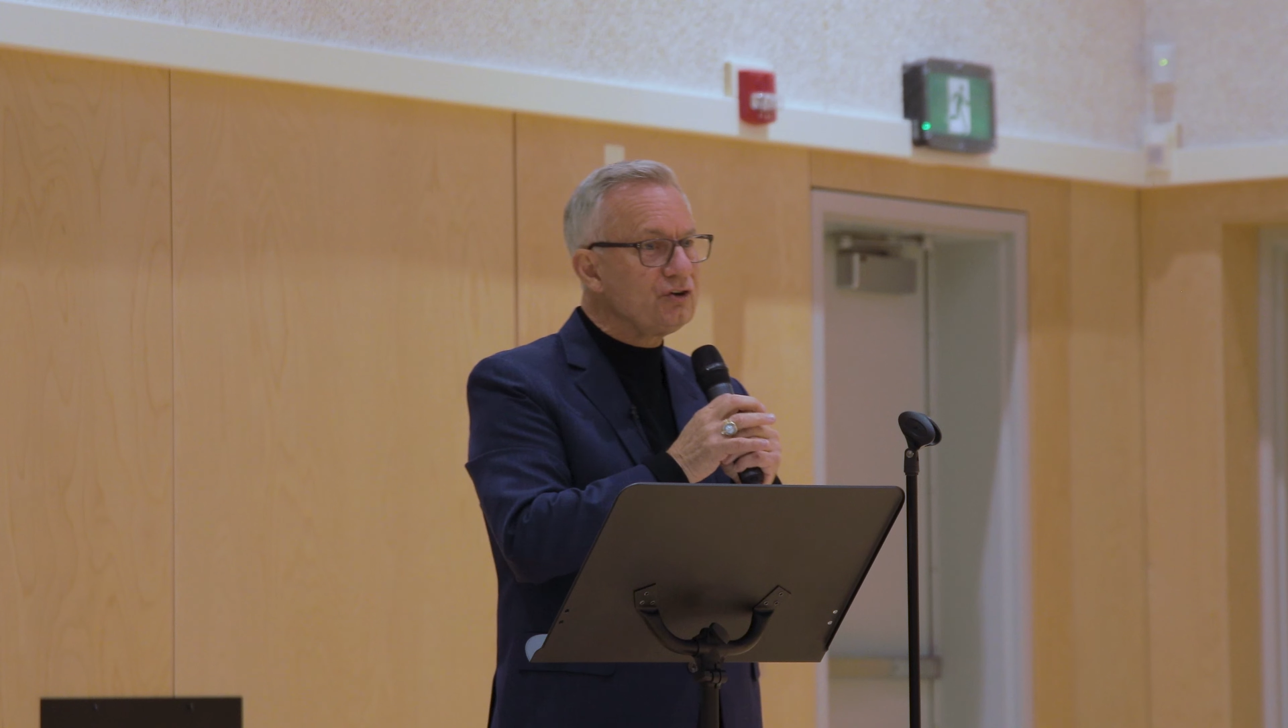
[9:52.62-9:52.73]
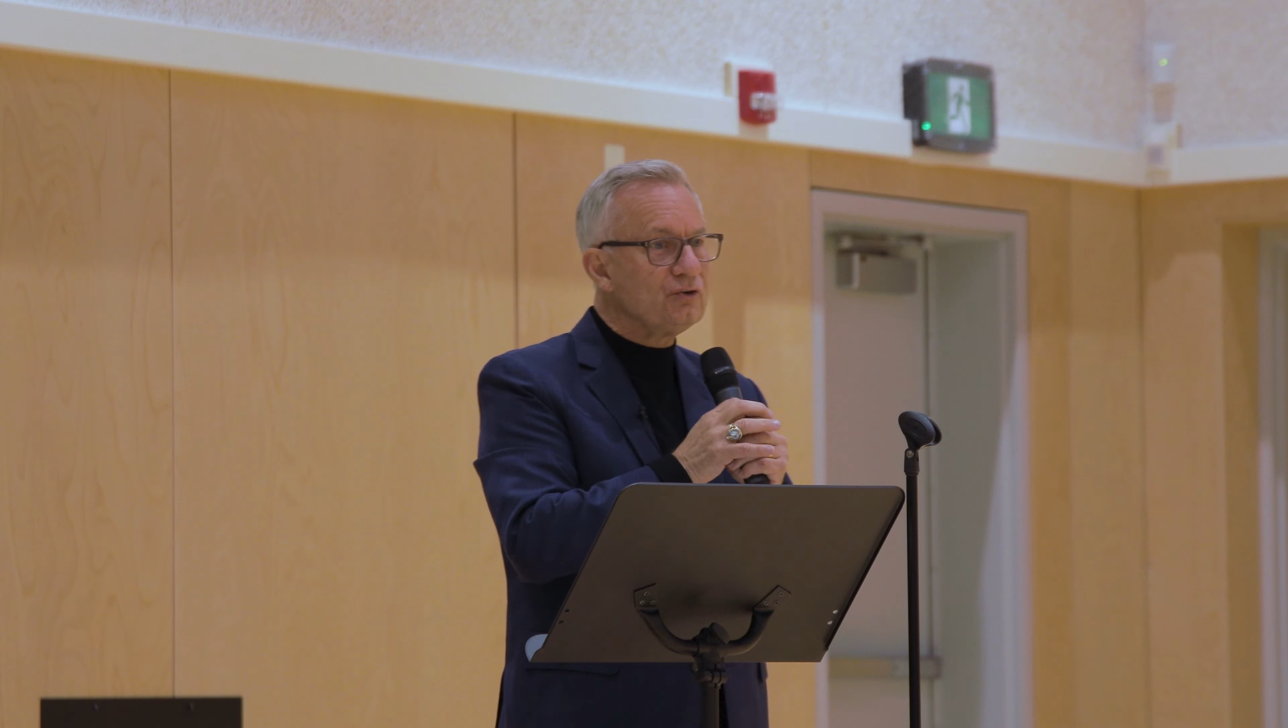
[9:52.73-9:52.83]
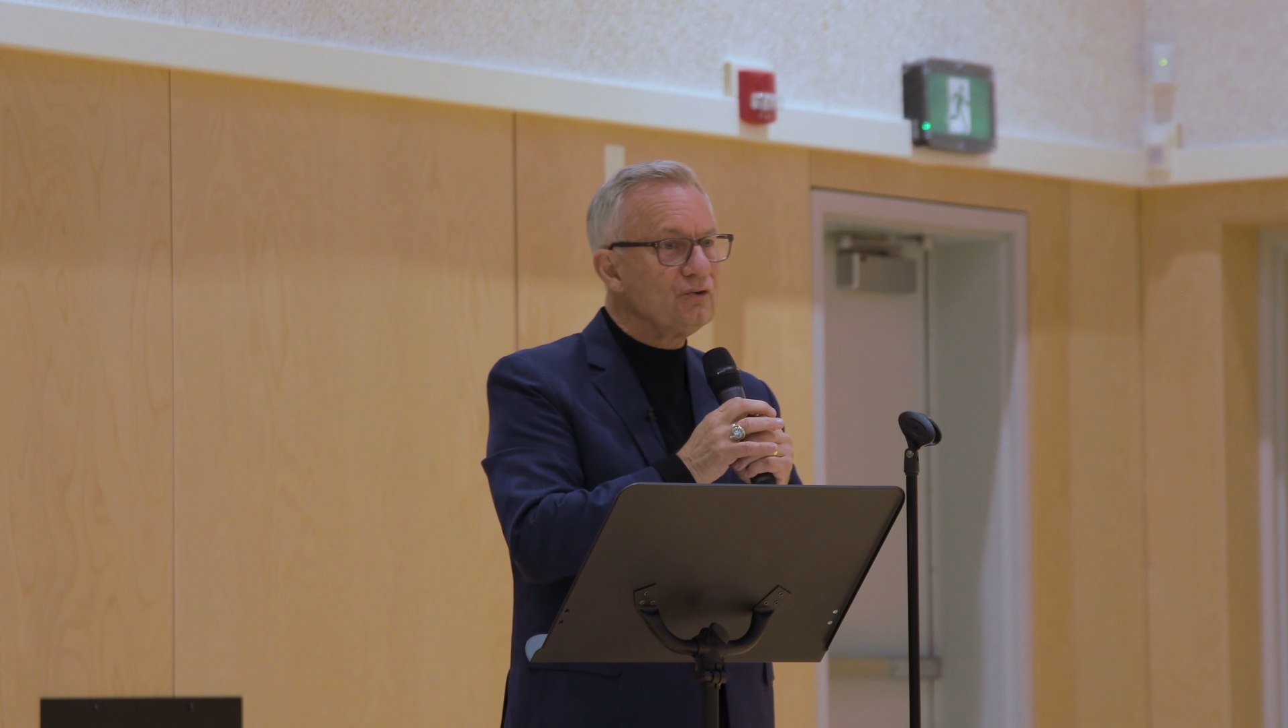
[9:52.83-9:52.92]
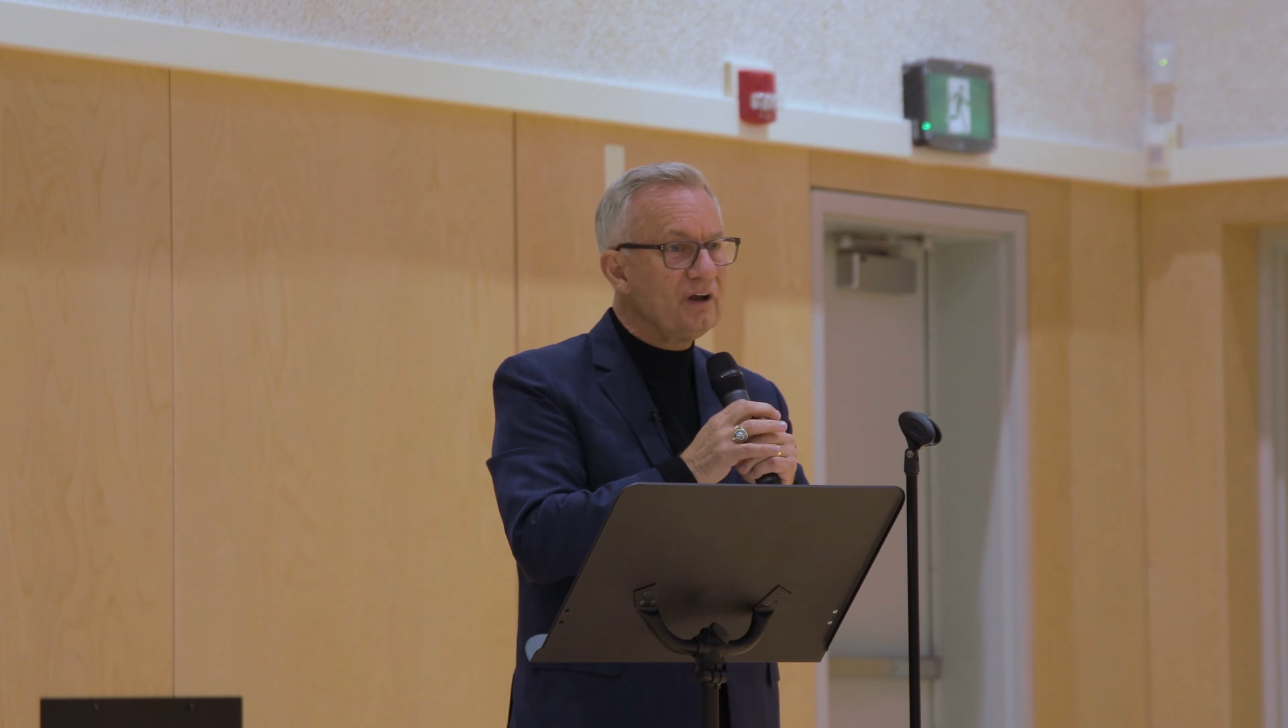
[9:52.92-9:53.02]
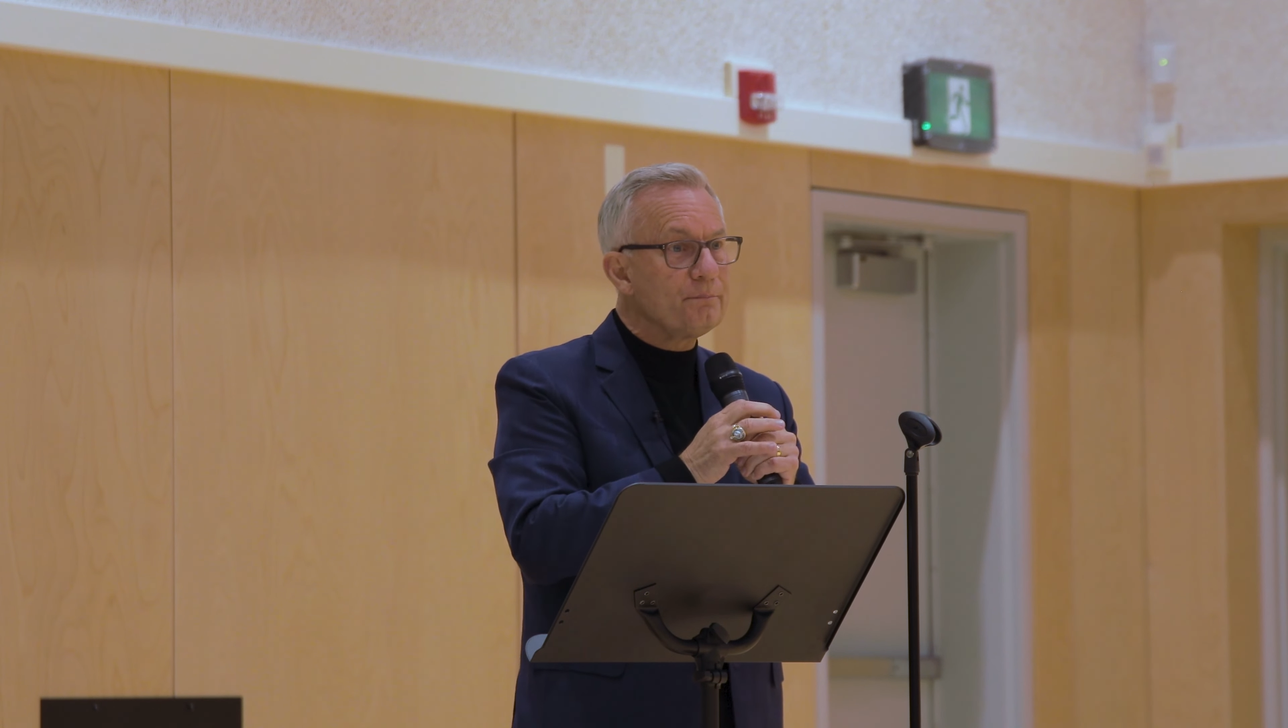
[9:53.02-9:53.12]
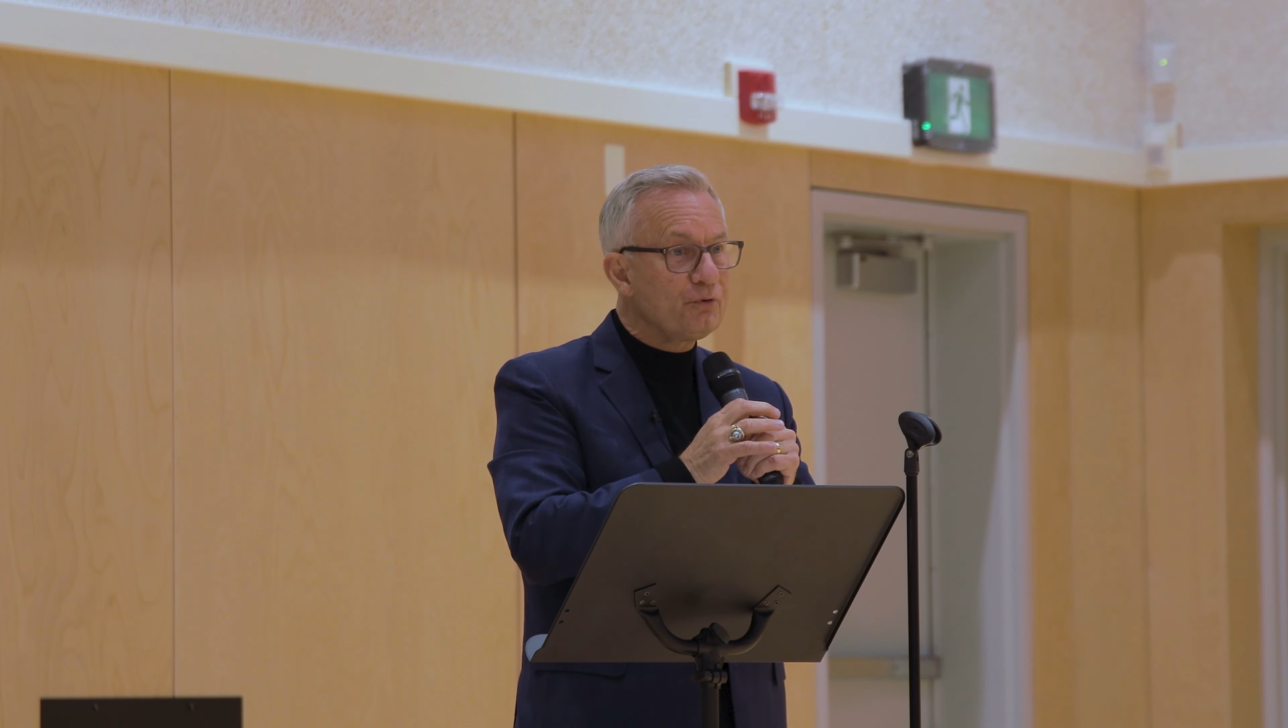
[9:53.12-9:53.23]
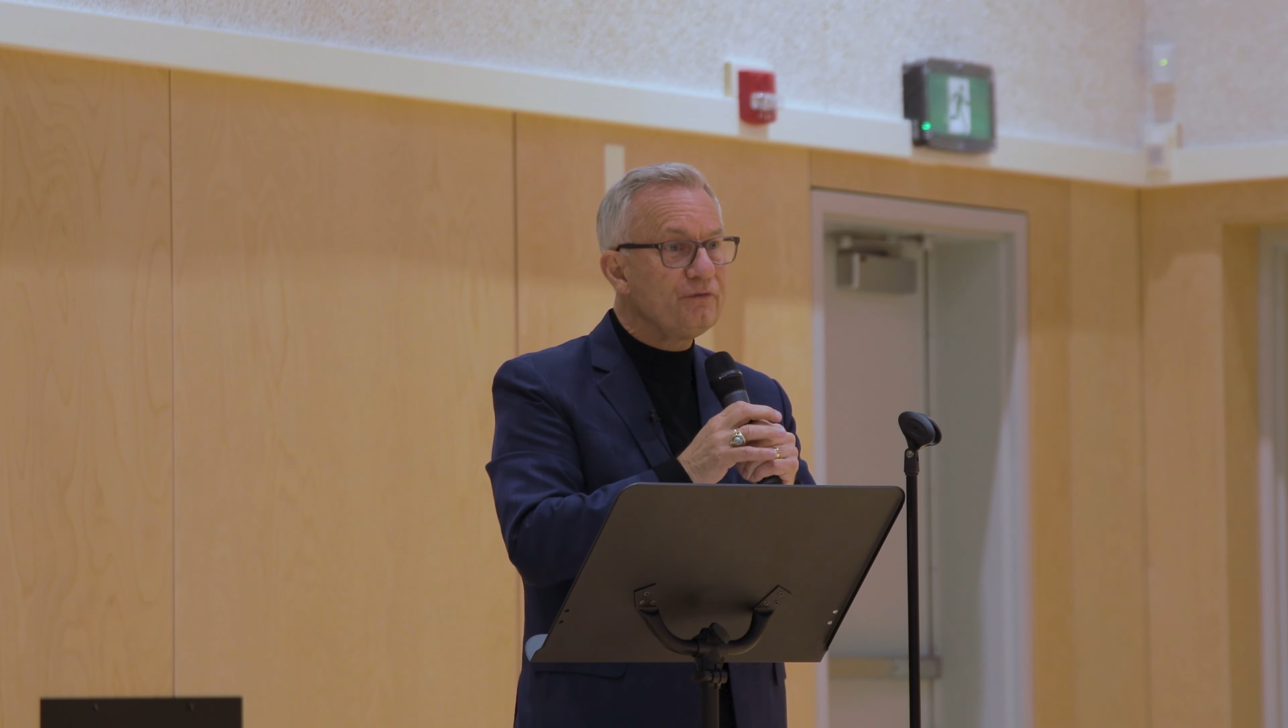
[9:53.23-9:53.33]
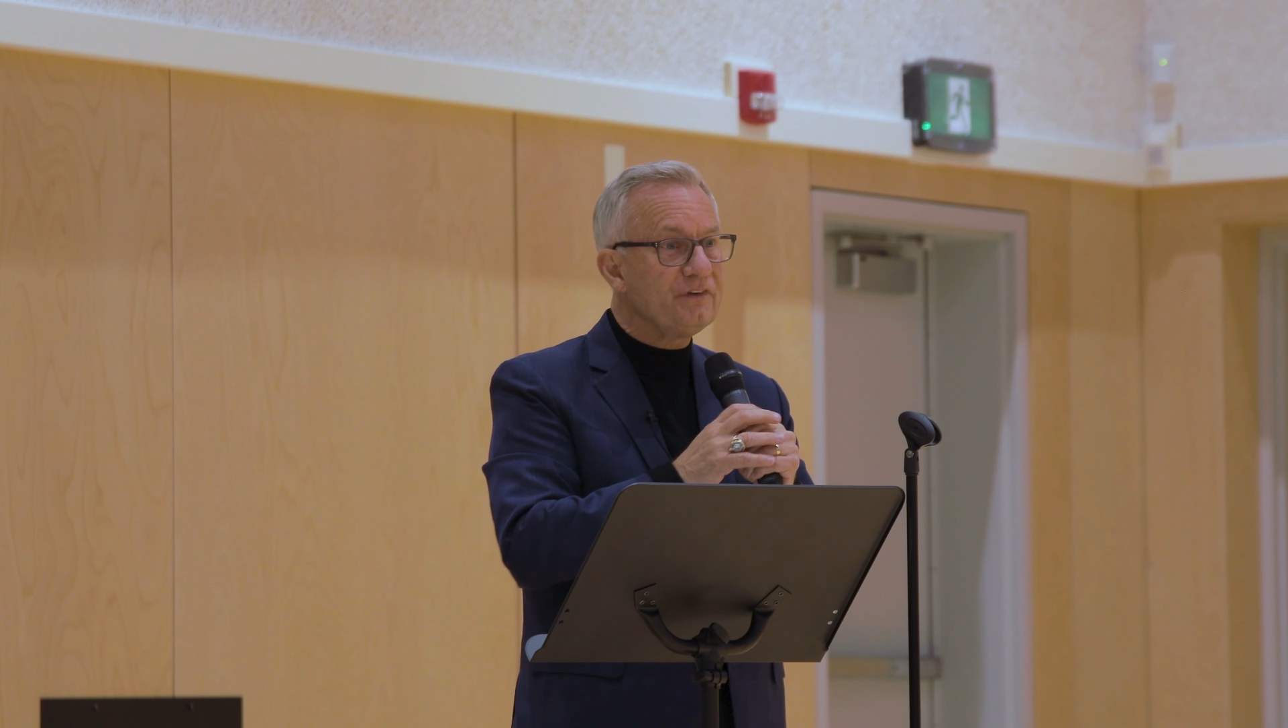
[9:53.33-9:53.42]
to improve